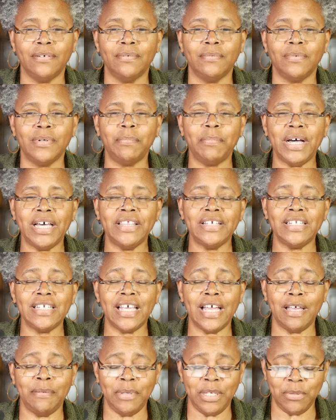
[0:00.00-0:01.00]
Well, by the
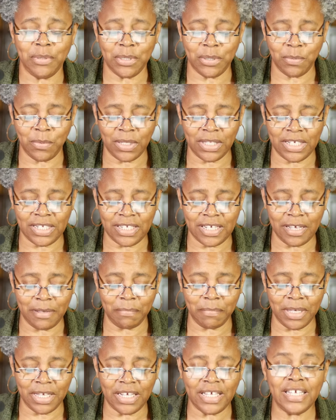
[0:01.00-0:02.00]
time he was willing to
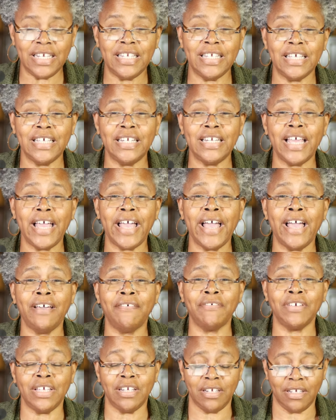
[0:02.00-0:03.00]
admit he didn't have
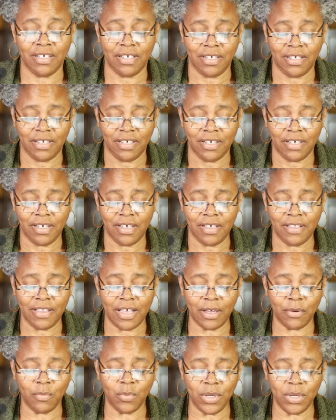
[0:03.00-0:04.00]
it and
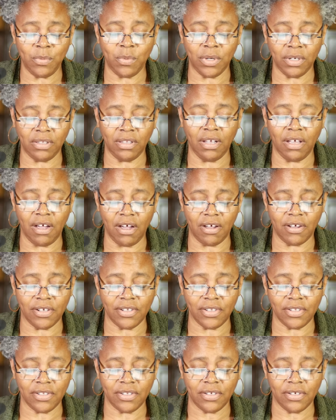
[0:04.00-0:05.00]
that we were
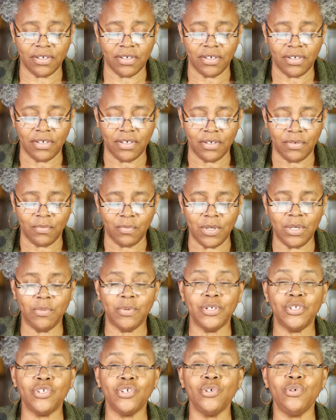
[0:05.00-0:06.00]
lost, we
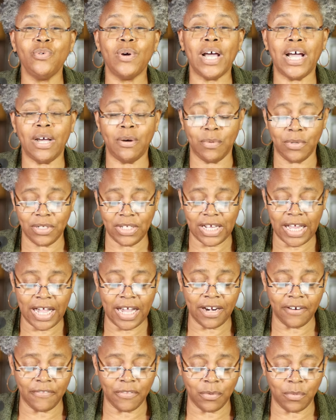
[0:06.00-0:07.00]
were 2 hours
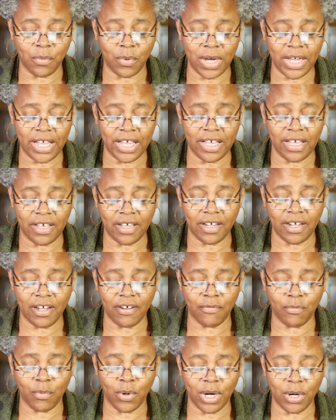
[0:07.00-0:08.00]
out of the way
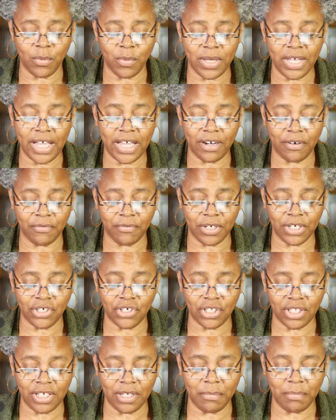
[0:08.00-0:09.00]
of where we had
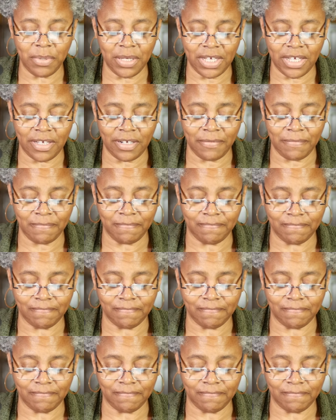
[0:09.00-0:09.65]
originally been.